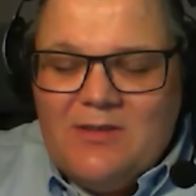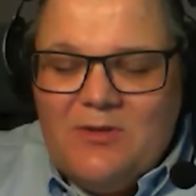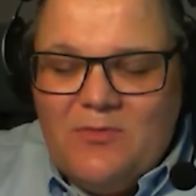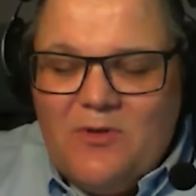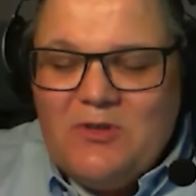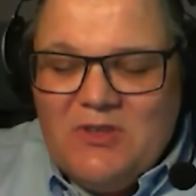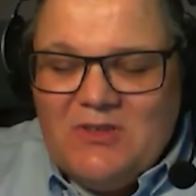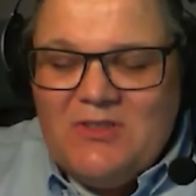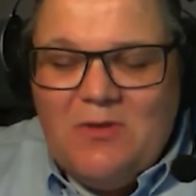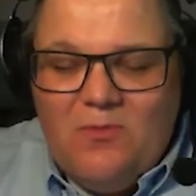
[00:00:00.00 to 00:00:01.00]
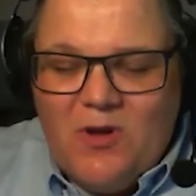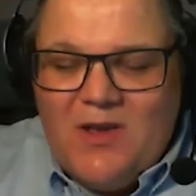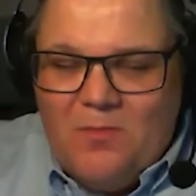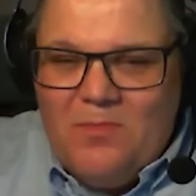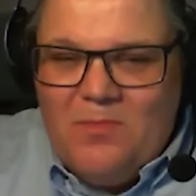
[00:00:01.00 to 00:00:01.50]
the university is still
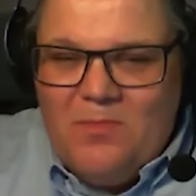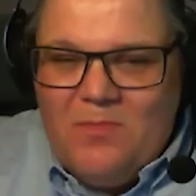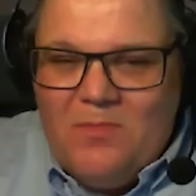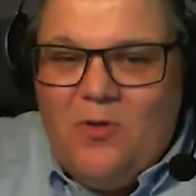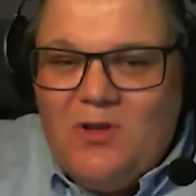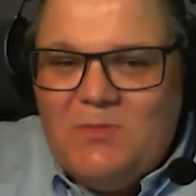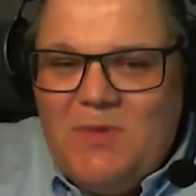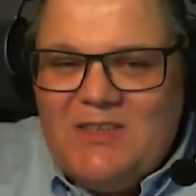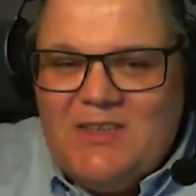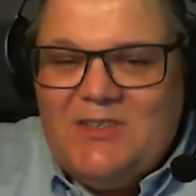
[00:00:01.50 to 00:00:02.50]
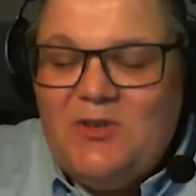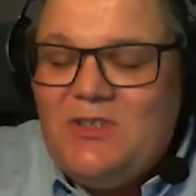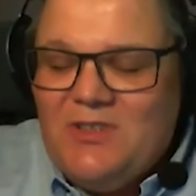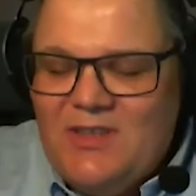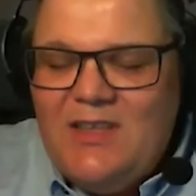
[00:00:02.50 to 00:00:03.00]
working on building the knowledge base that's
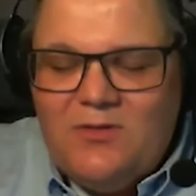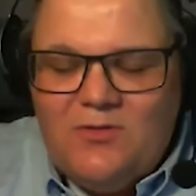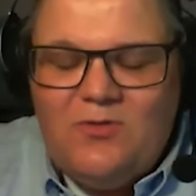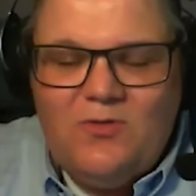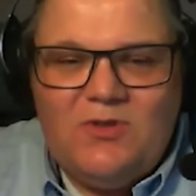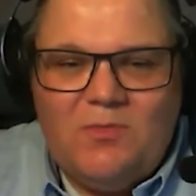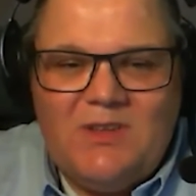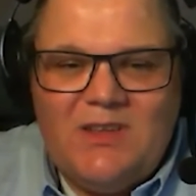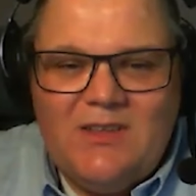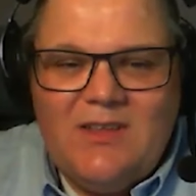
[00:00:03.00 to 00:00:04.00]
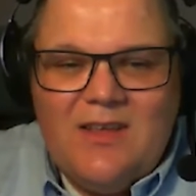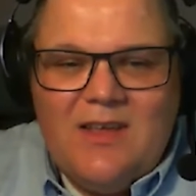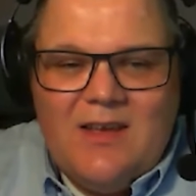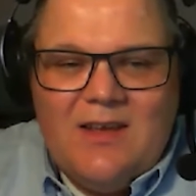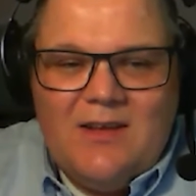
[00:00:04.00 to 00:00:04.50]
just needed to do something
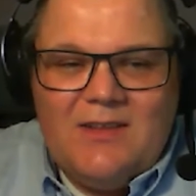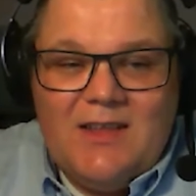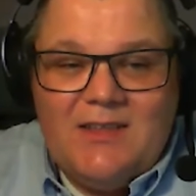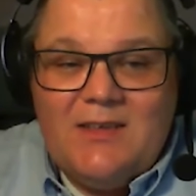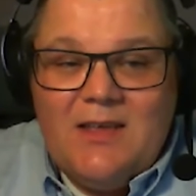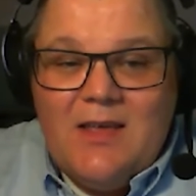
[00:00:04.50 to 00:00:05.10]
like that.